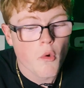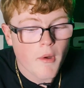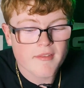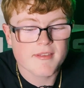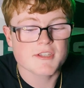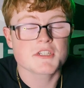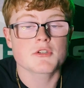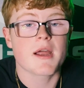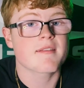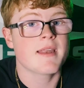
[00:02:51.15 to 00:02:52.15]
While CJ
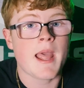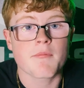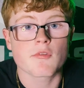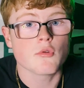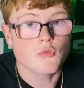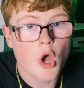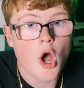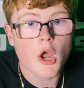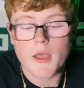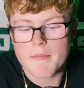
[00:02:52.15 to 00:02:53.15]
Stroud is an absolute
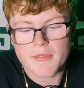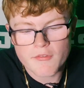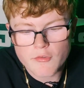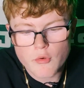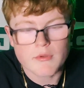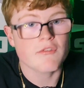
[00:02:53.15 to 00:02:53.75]
dog, I mean, this dude,